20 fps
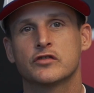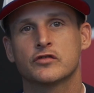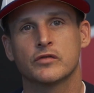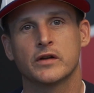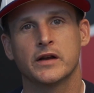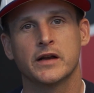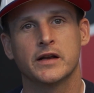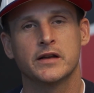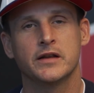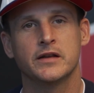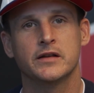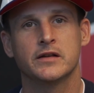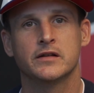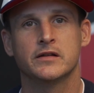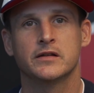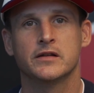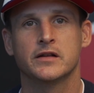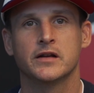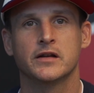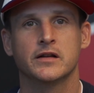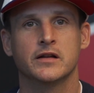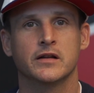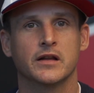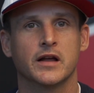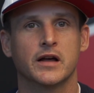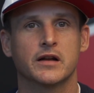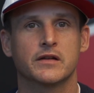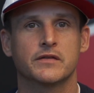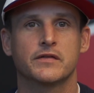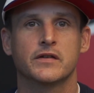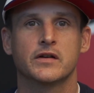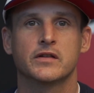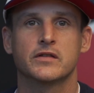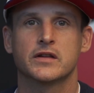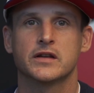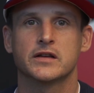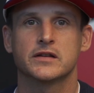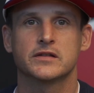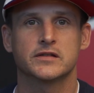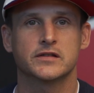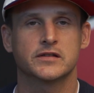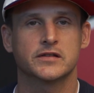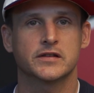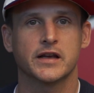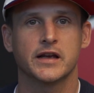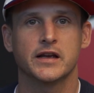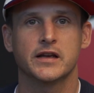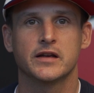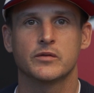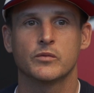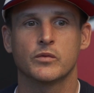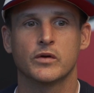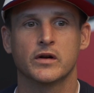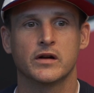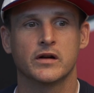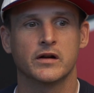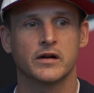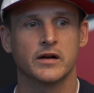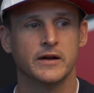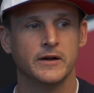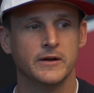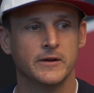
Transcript: tranny and, and a lot of fun things to skate where